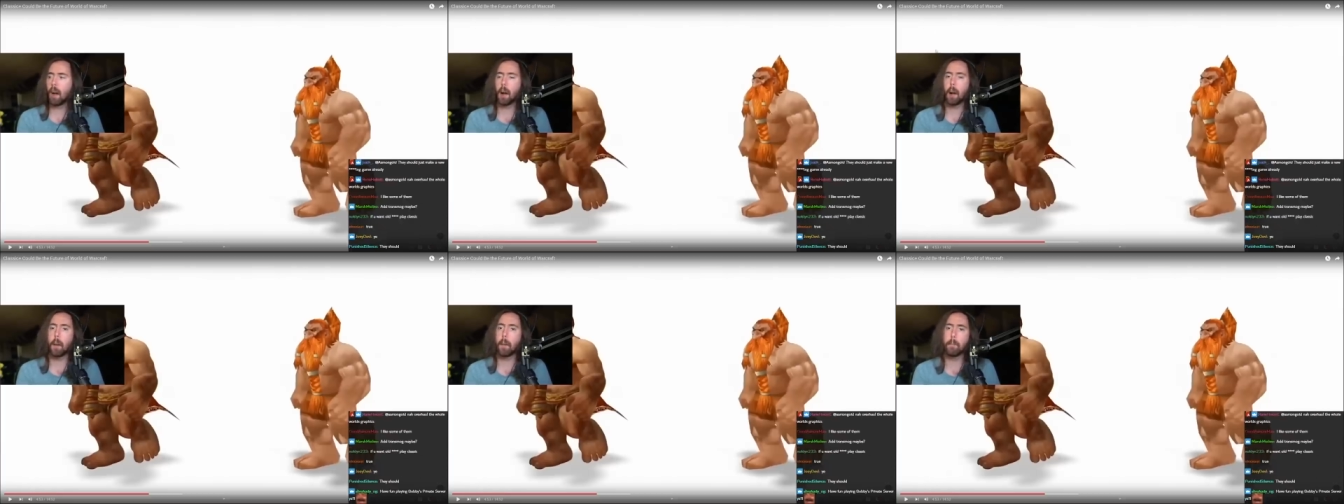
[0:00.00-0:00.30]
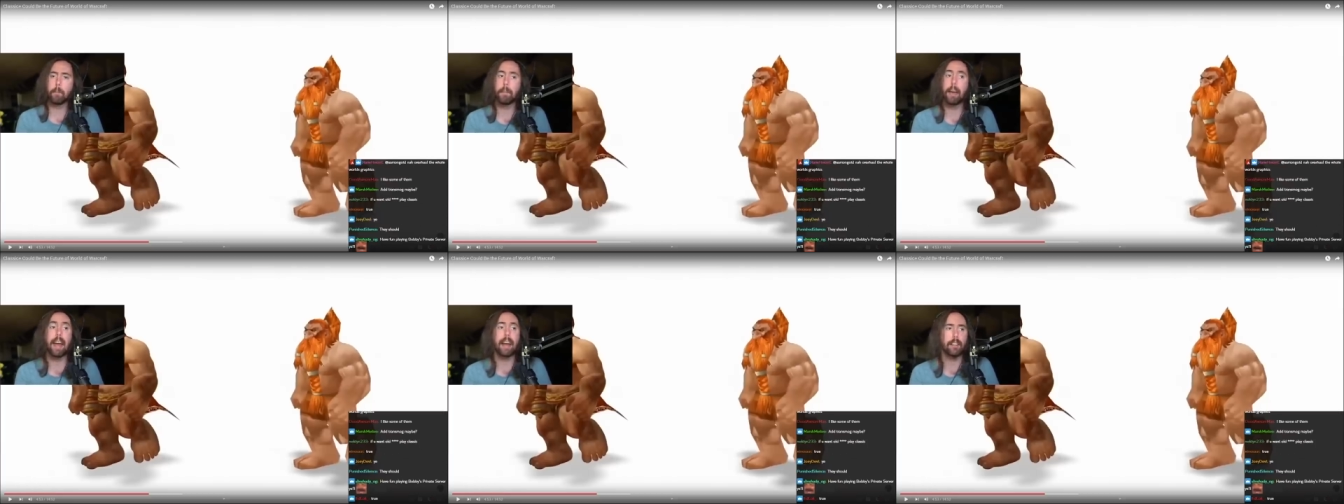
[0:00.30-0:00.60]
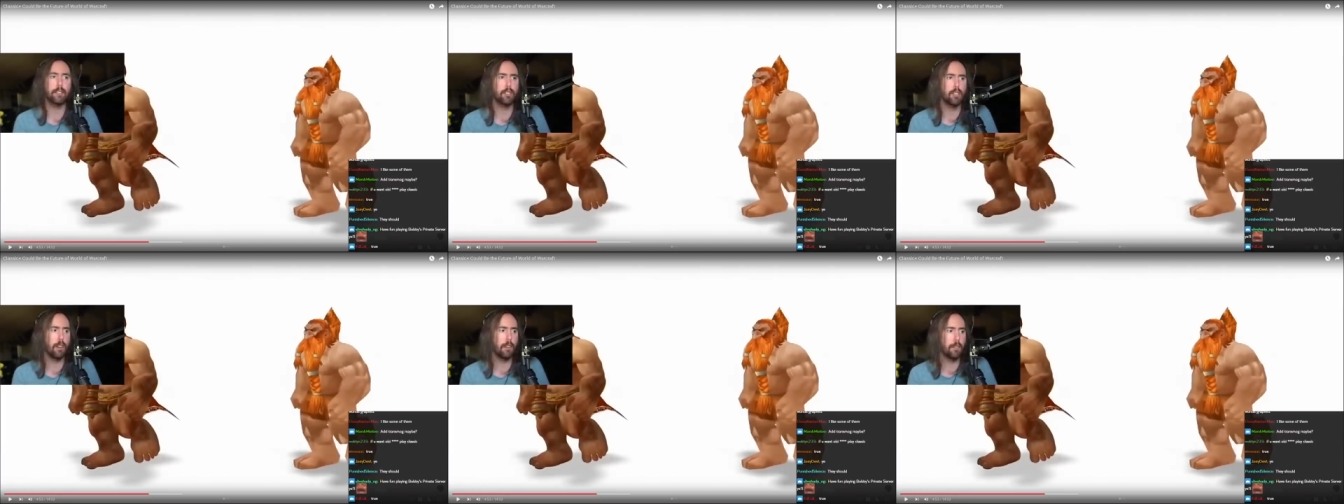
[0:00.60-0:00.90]

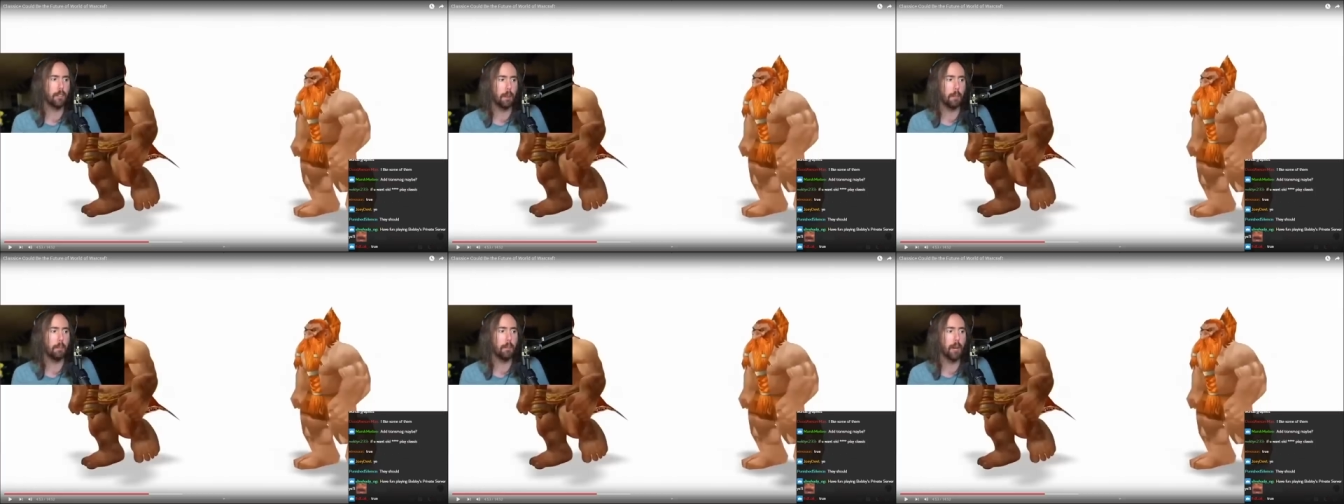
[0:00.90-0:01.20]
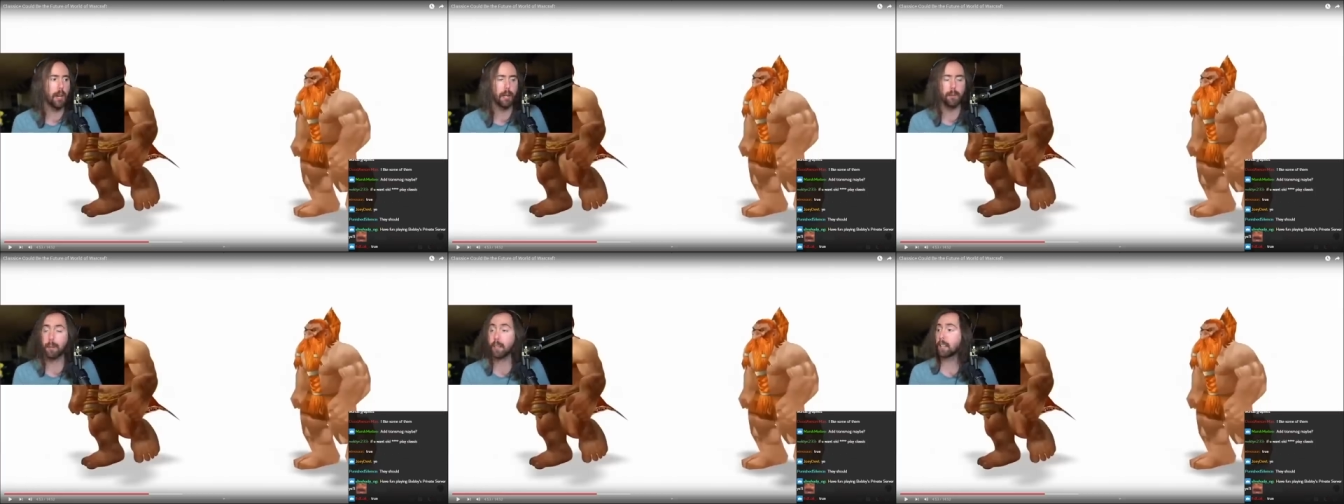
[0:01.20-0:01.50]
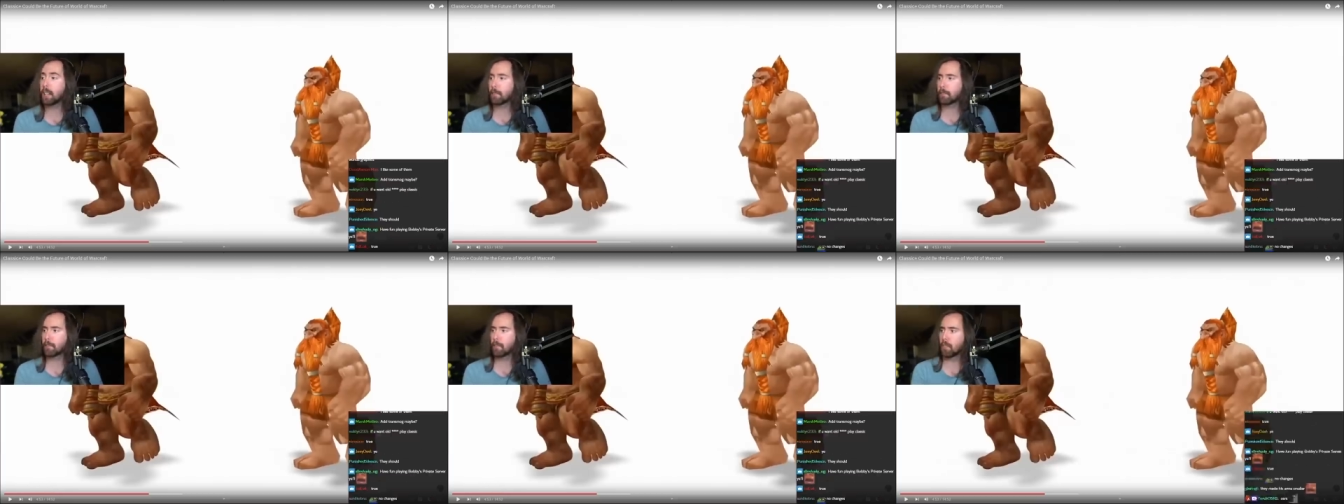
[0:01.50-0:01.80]
massive, completely
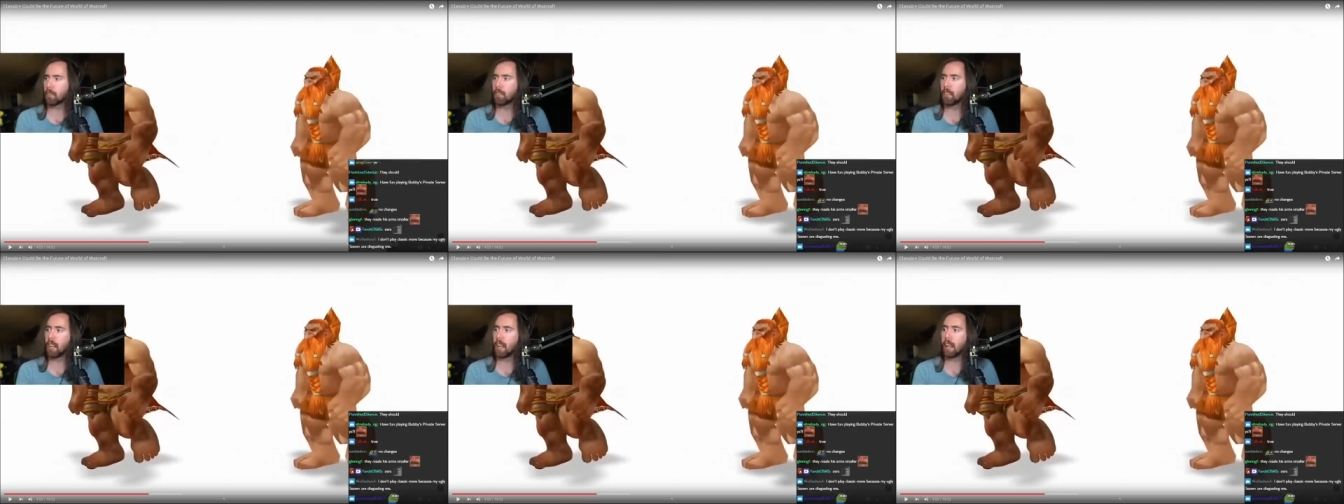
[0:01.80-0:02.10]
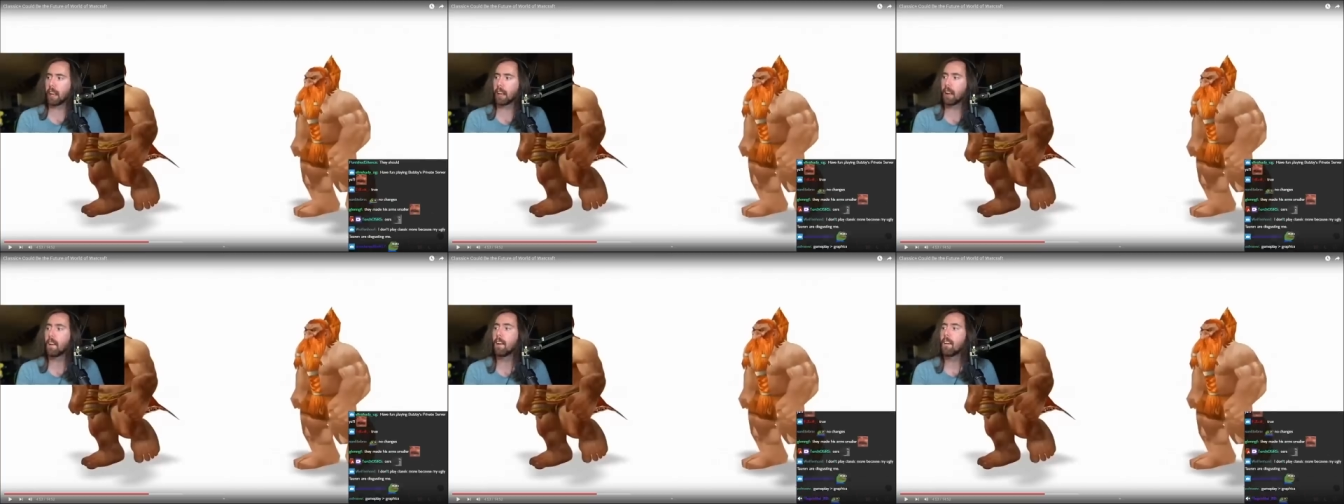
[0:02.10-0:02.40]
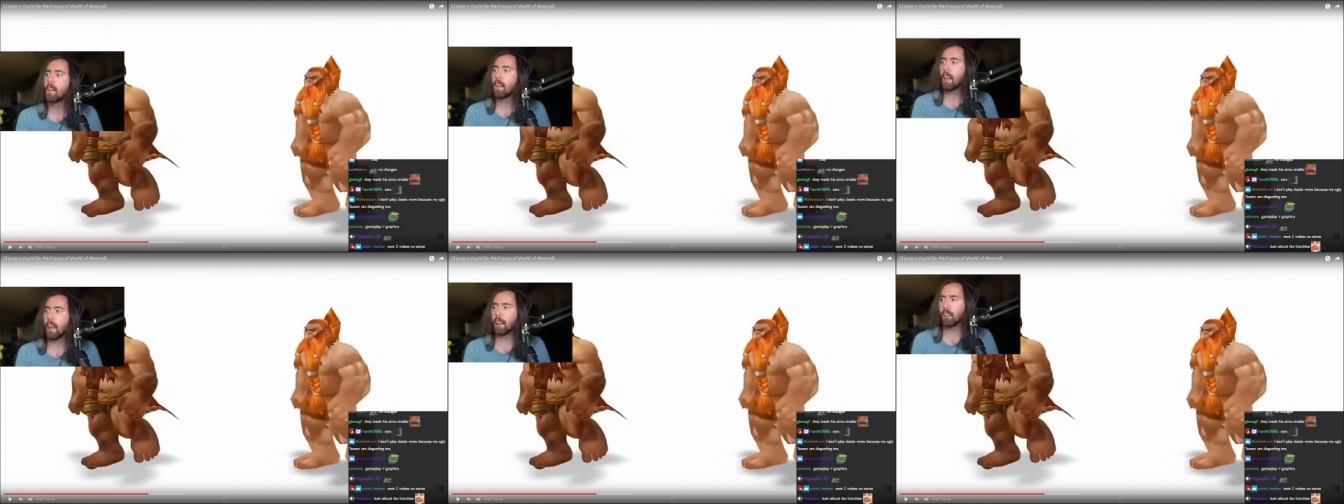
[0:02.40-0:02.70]
different thing
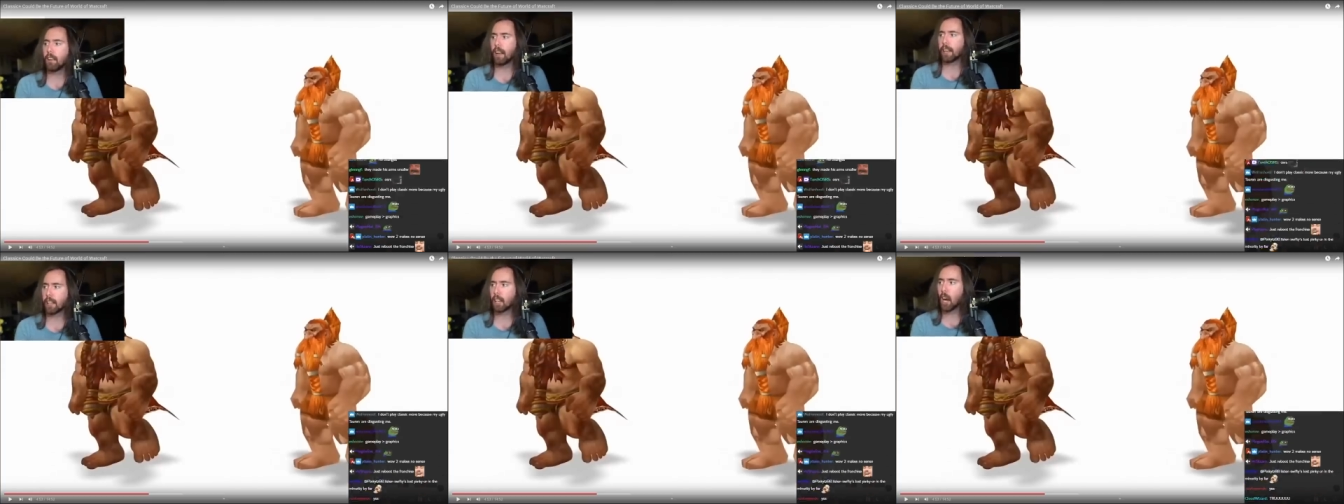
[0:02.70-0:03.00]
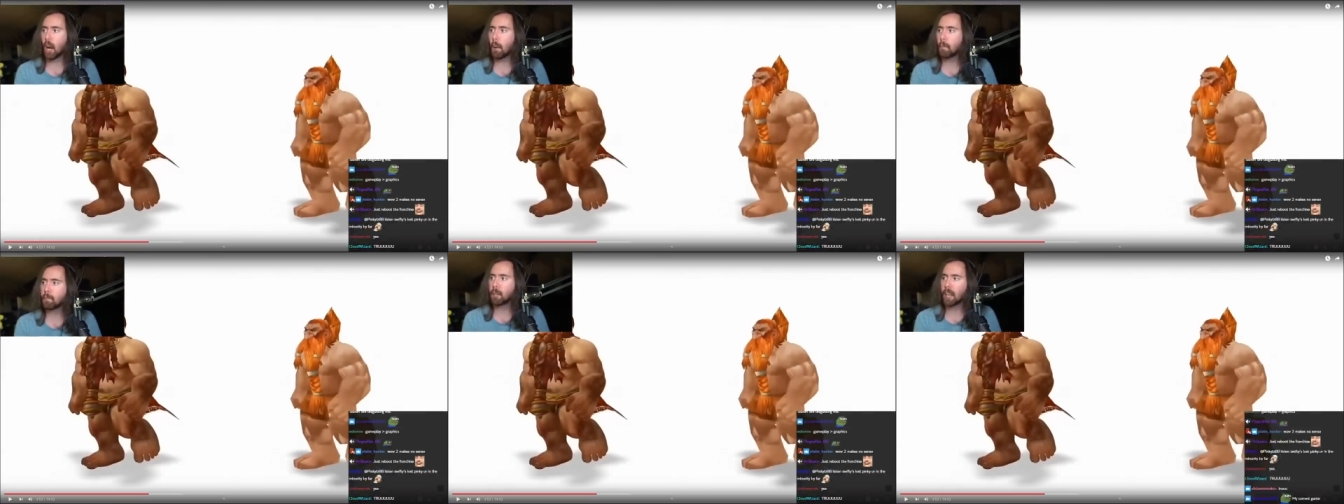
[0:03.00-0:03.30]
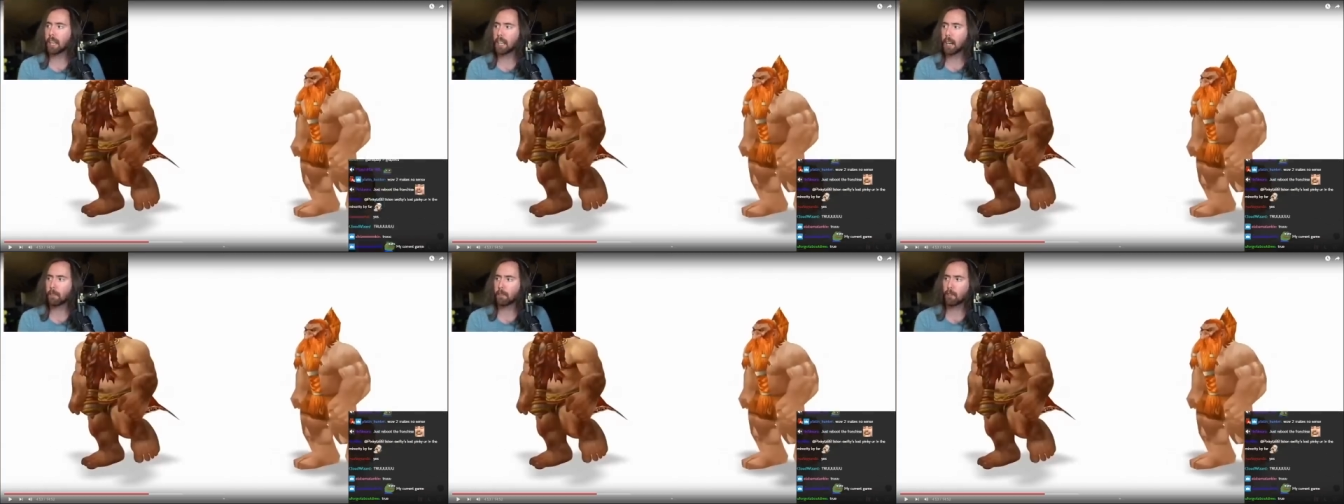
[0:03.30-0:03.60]
and like
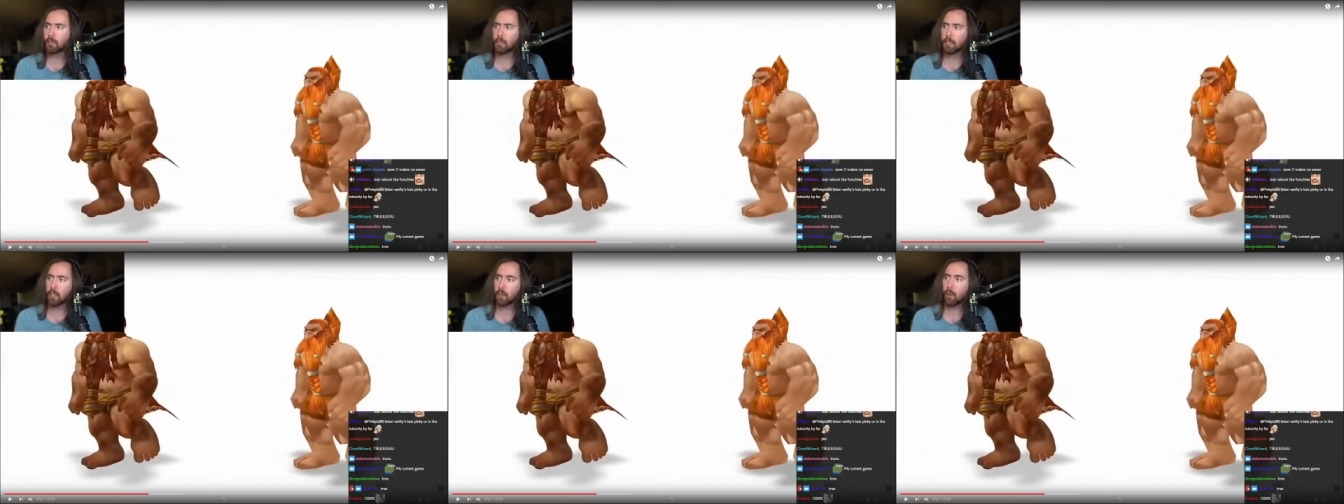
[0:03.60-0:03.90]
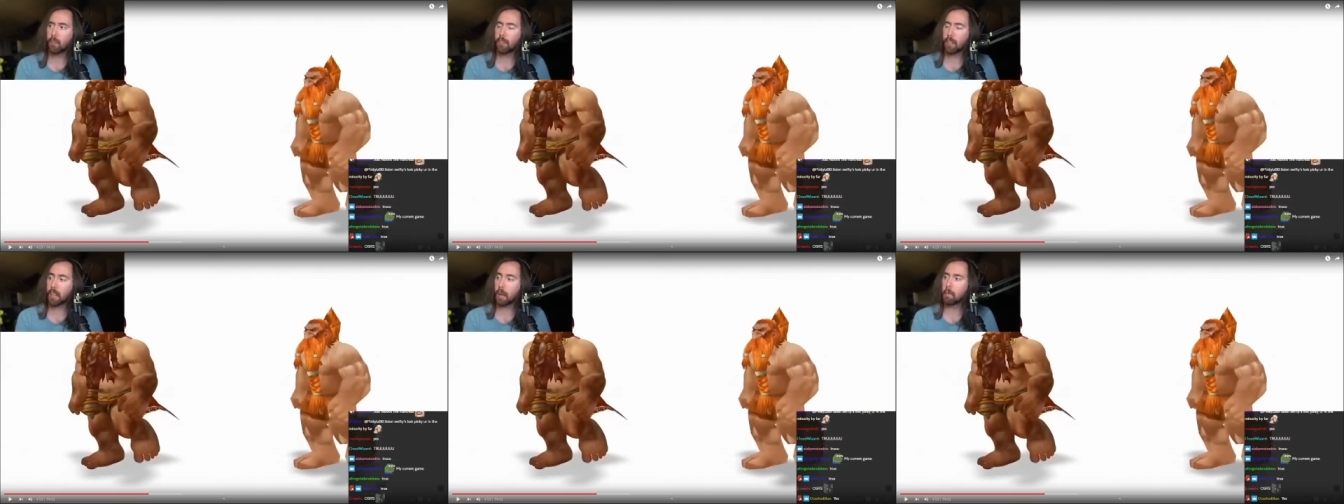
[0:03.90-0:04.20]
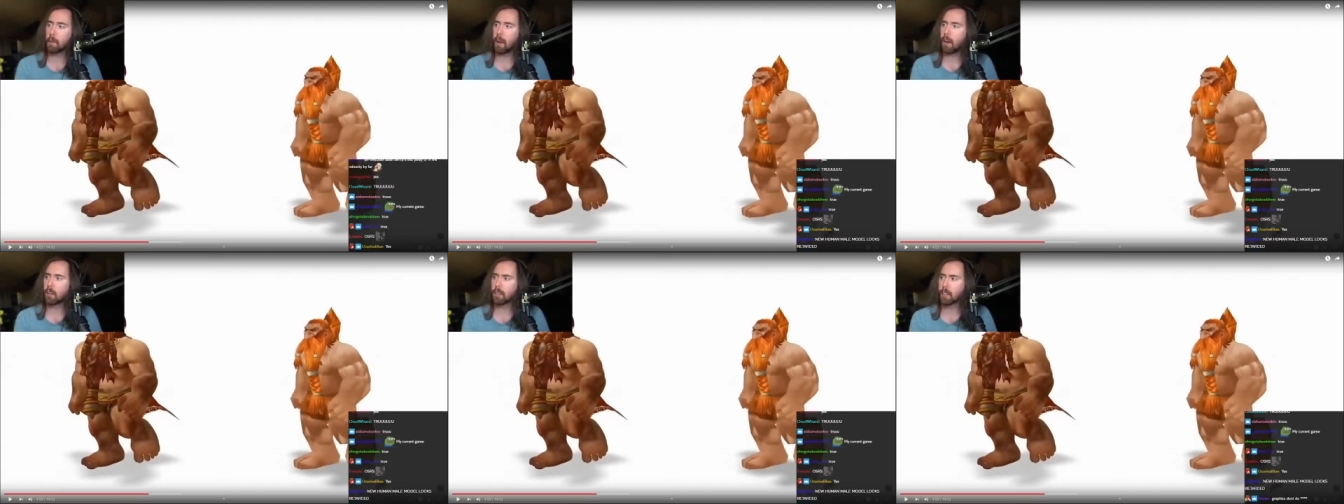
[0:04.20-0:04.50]
update every single thing
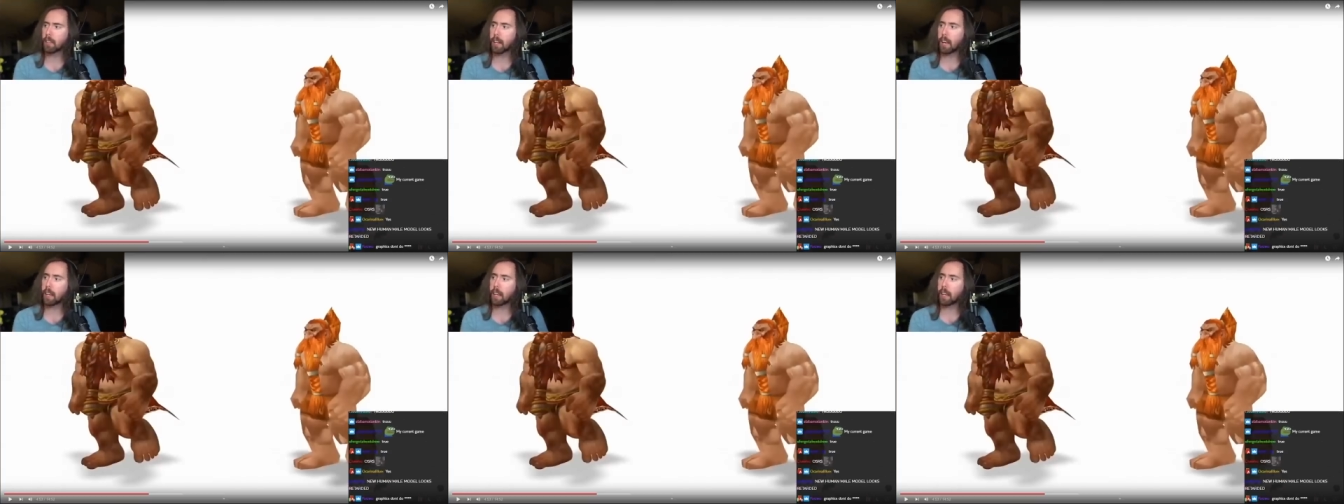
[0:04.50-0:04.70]
about it.